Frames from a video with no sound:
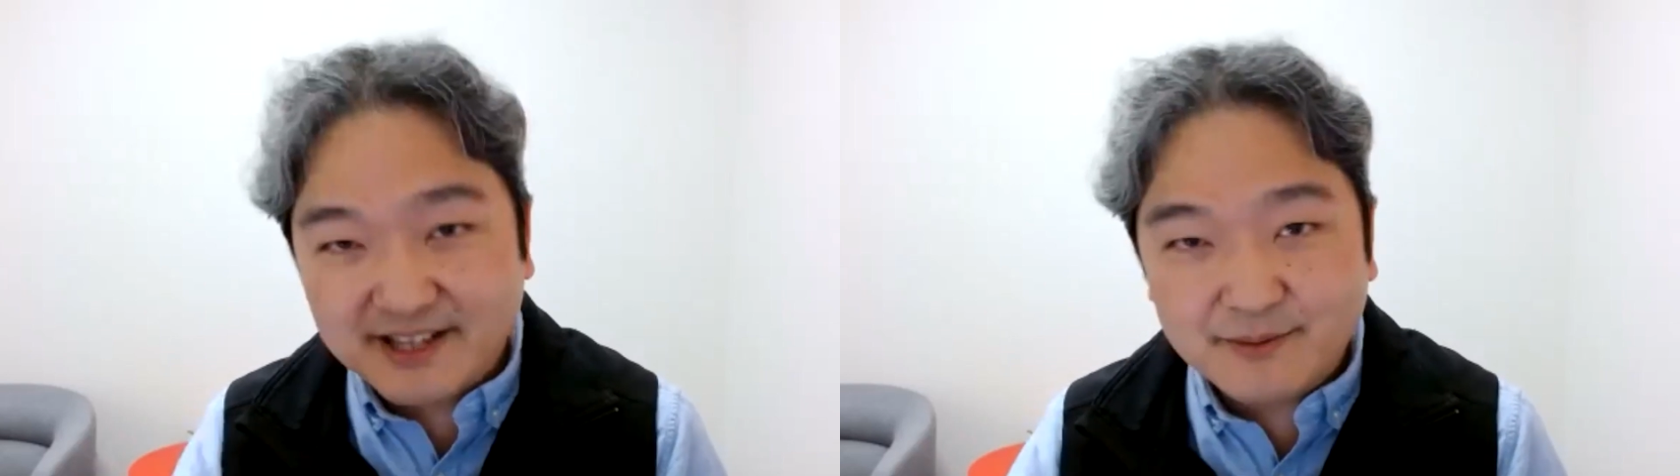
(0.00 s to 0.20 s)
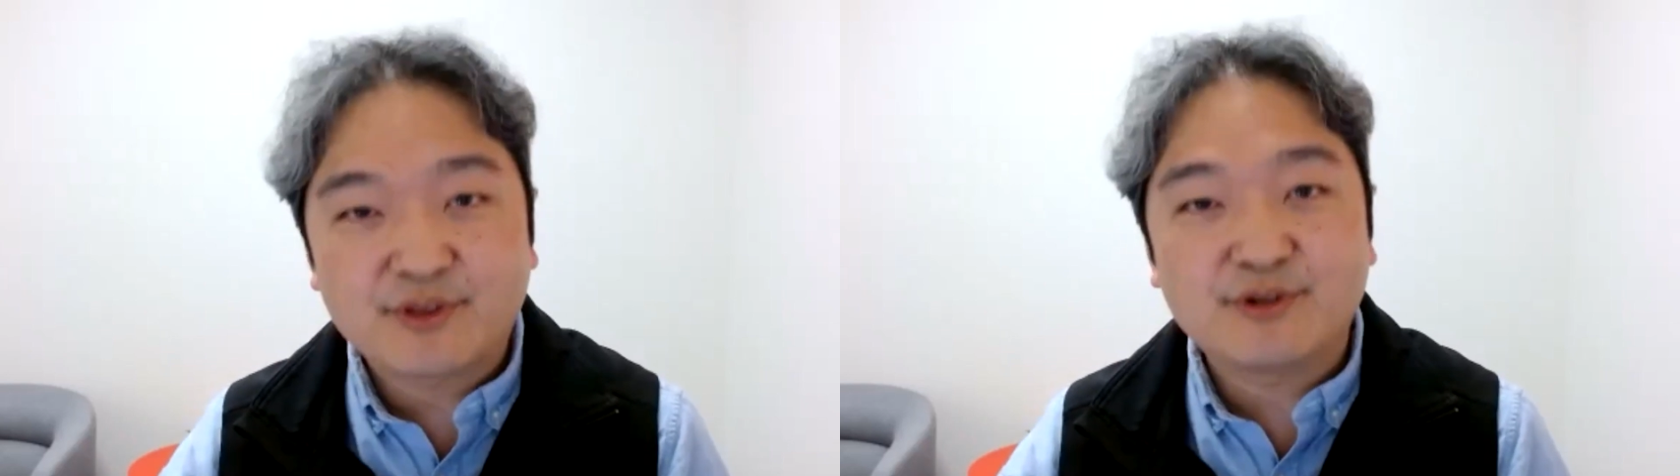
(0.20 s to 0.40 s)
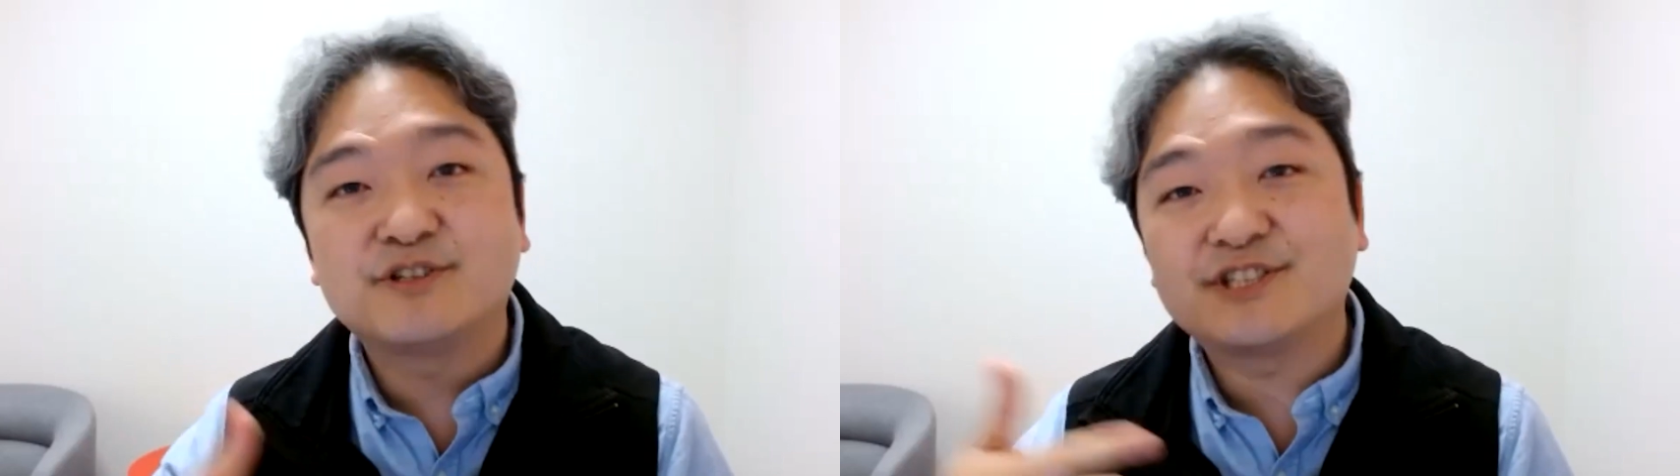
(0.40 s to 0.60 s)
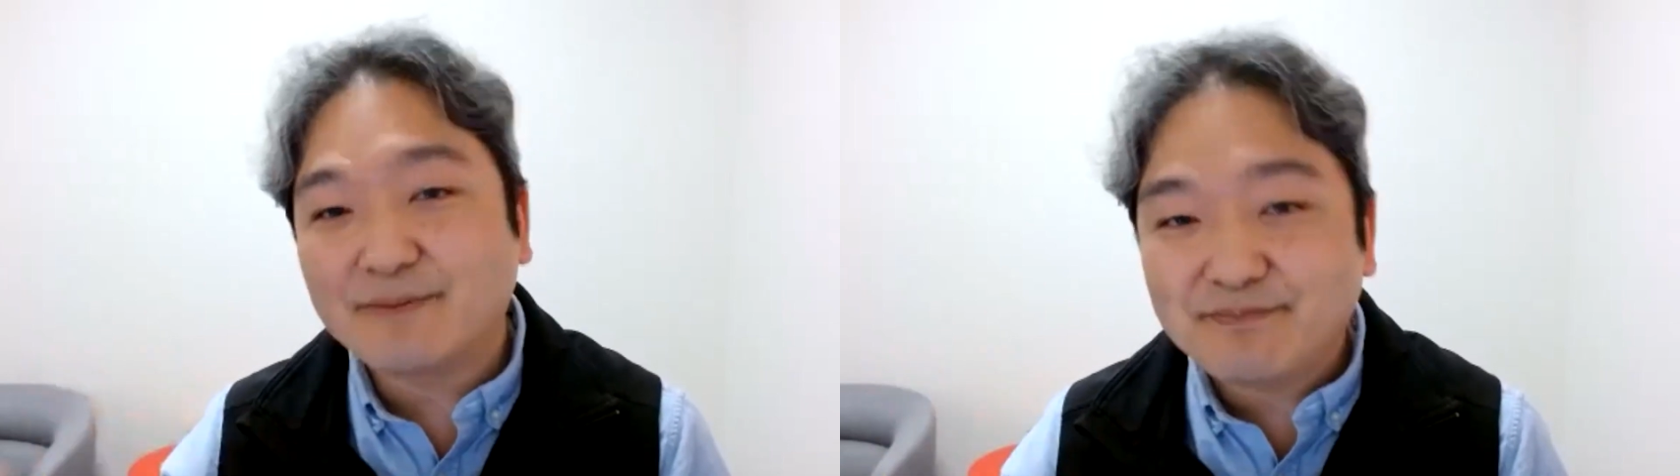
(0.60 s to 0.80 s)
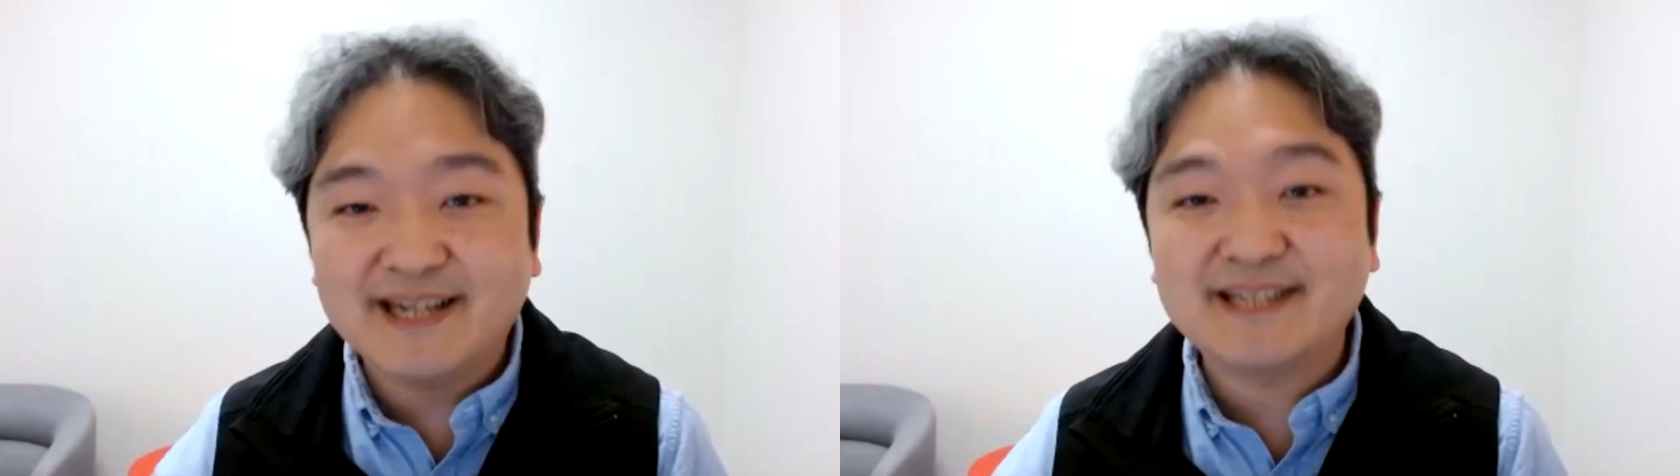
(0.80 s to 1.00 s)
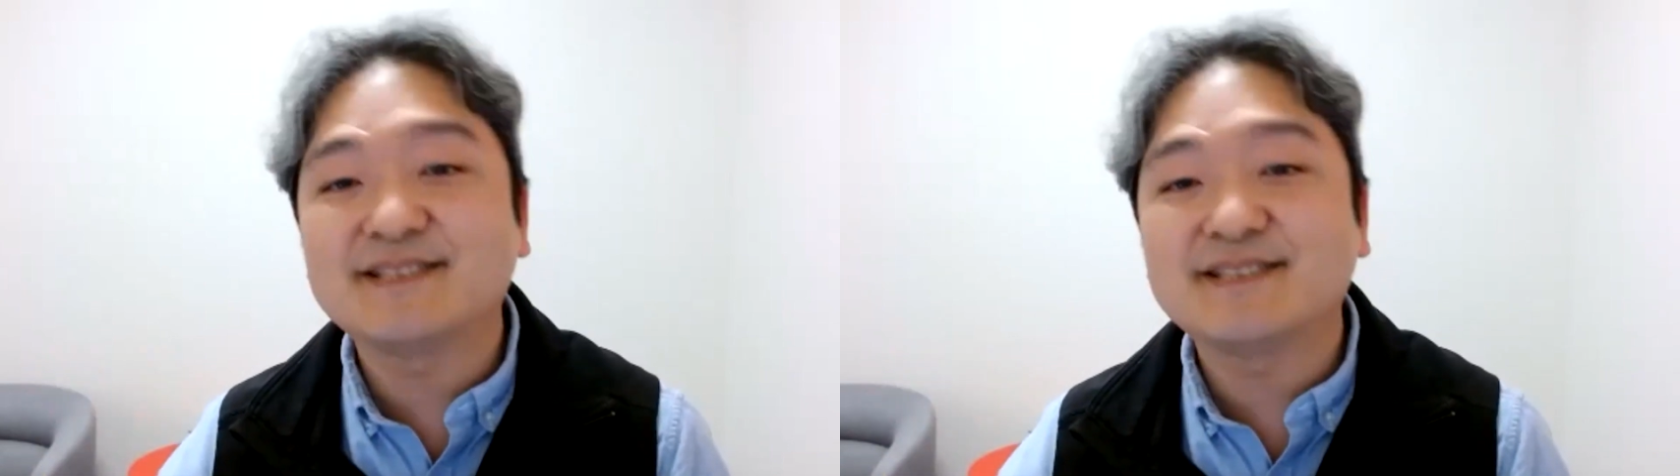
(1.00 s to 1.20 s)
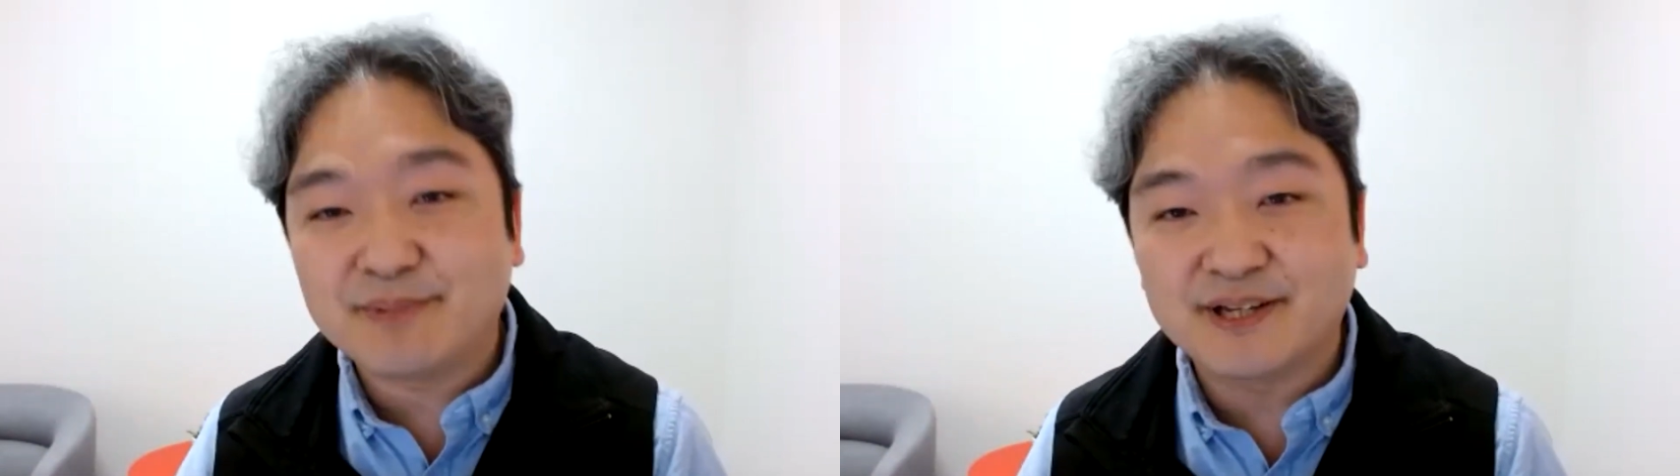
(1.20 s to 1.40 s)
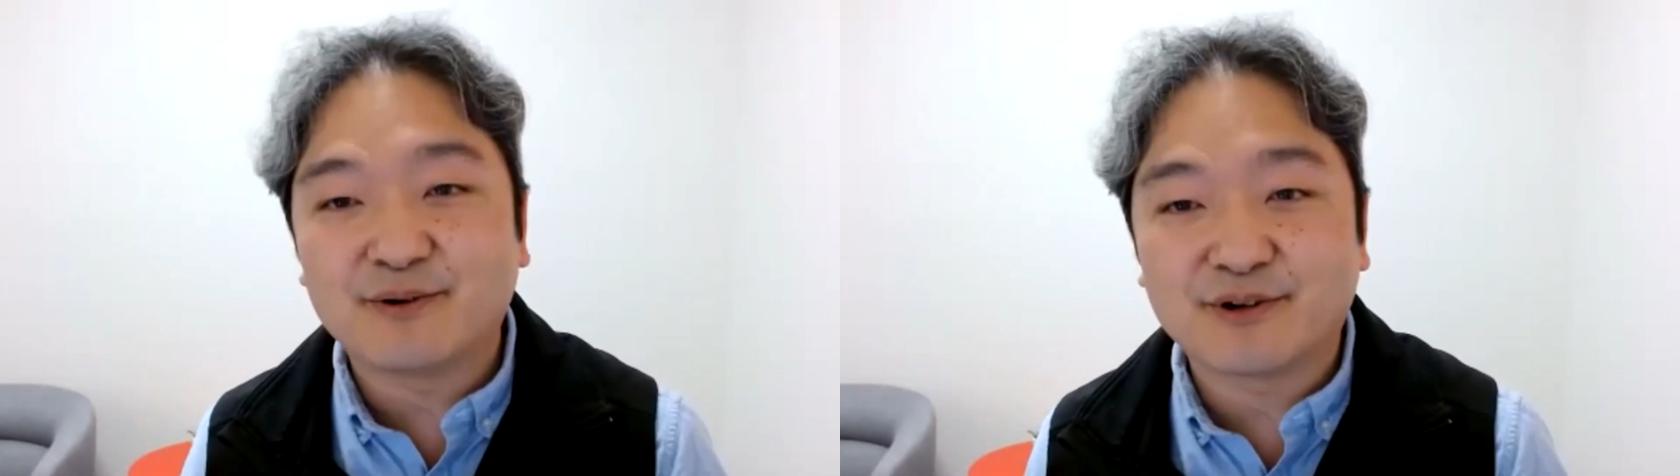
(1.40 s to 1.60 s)
them through step by step
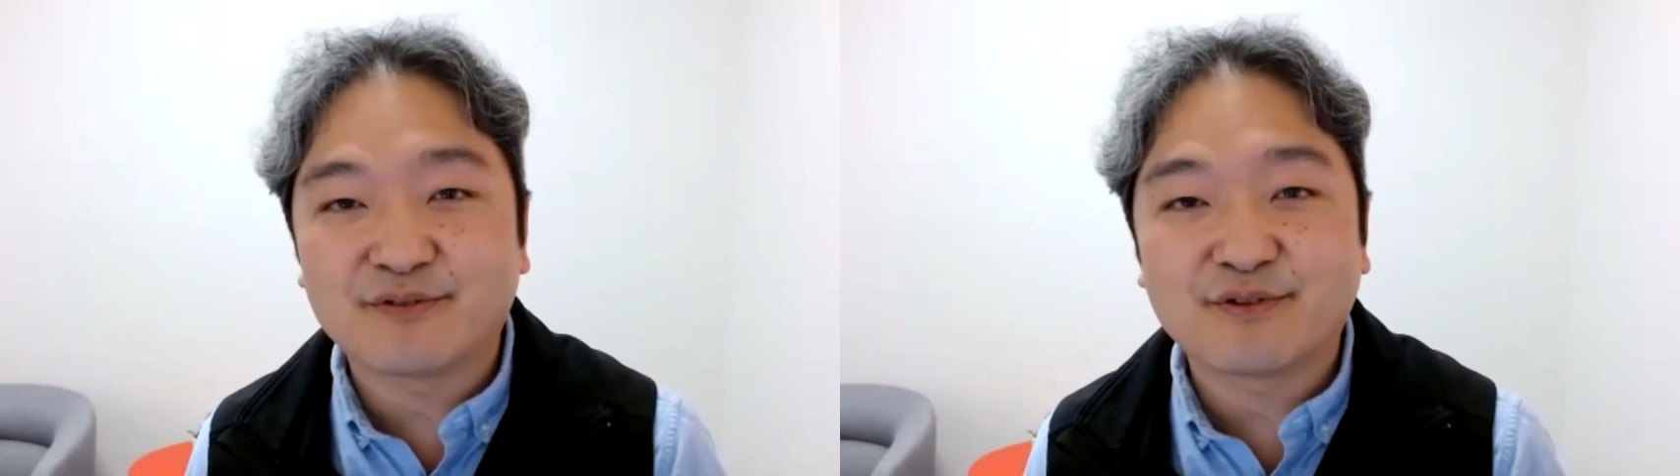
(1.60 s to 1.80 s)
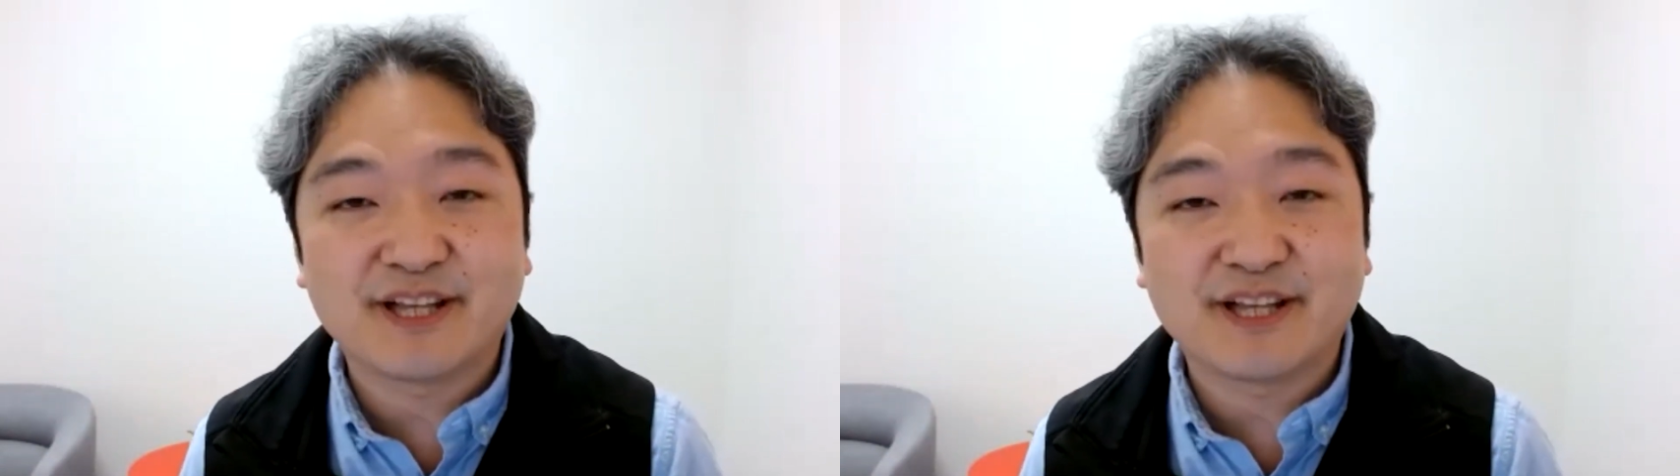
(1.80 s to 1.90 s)
in order for